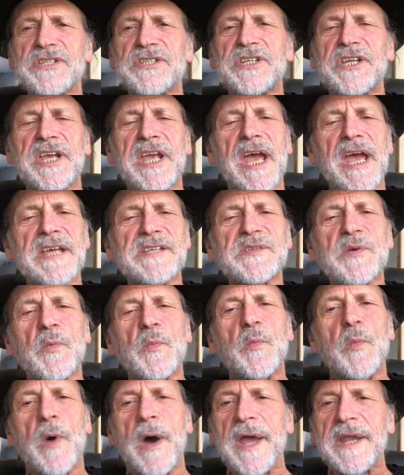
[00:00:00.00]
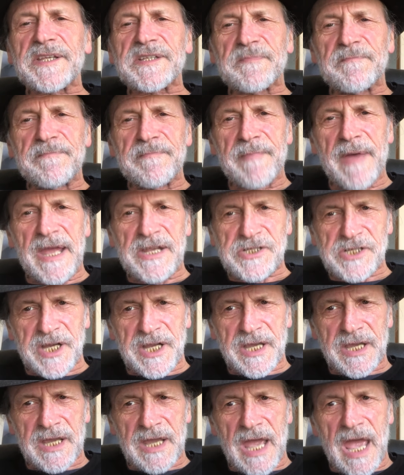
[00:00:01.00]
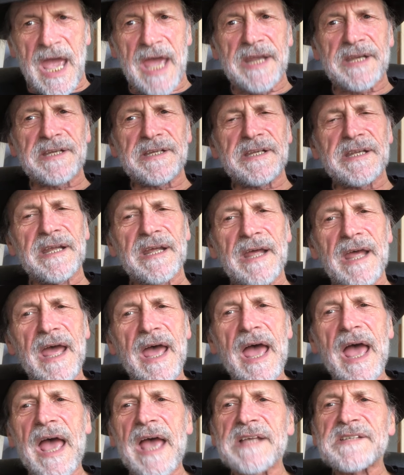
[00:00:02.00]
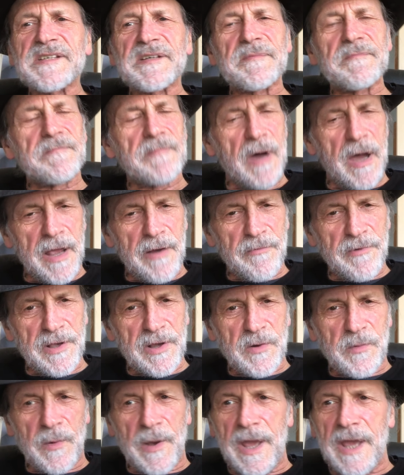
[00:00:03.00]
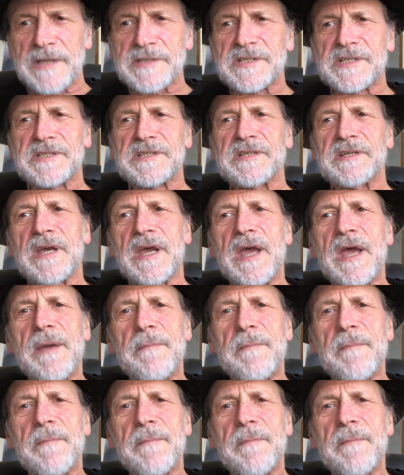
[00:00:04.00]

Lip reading: she has white magic and has, at my request,